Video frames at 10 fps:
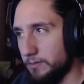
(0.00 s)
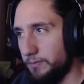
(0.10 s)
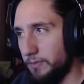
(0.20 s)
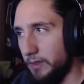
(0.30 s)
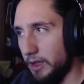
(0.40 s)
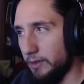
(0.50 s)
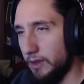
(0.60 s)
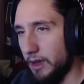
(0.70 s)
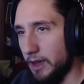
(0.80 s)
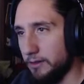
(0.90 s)
And
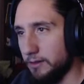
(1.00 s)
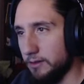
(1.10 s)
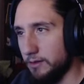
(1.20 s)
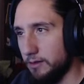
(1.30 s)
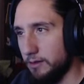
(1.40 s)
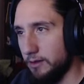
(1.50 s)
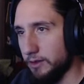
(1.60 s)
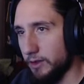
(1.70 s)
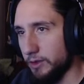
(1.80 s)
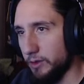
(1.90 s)
that is
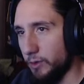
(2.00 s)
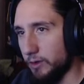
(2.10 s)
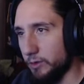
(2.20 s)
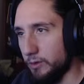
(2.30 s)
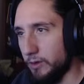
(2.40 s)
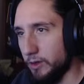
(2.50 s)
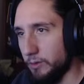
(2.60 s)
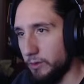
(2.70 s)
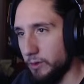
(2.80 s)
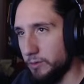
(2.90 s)
also a pointer to a volume
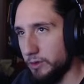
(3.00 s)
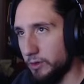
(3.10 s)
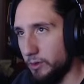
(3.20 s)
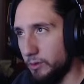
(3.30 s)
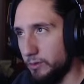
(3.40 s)
group. So